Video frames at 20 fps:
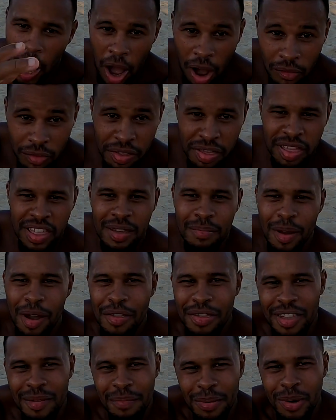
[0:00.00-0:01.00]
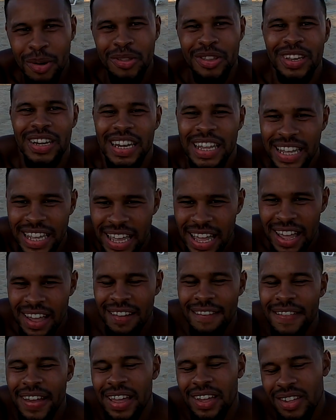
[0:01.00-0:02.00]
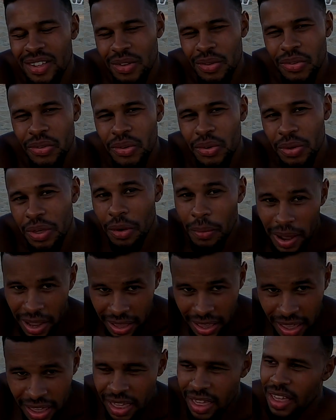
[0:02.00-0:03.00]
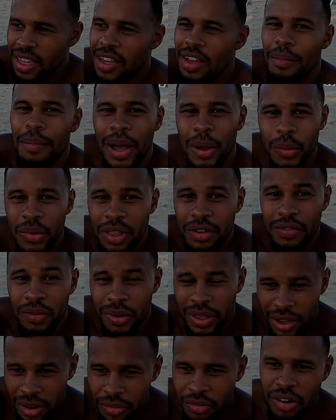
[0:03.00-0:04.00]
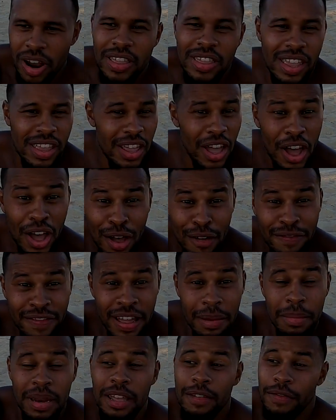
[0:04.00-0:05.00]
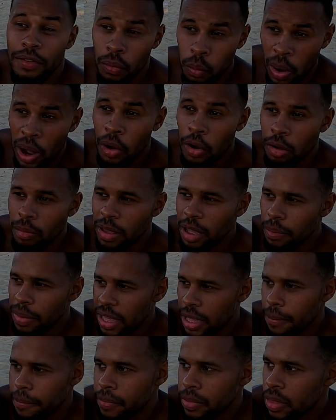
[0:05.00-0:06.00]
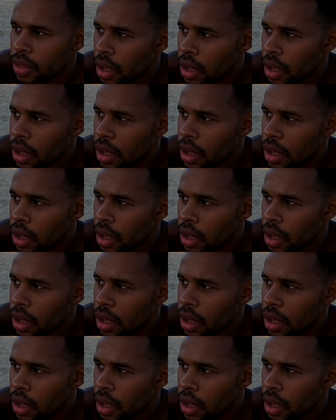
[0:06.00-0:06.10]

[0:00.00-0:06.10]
Obviously, most importantly, thank you to Joanna, my wonderful girlfriend, and her family for welcoming me.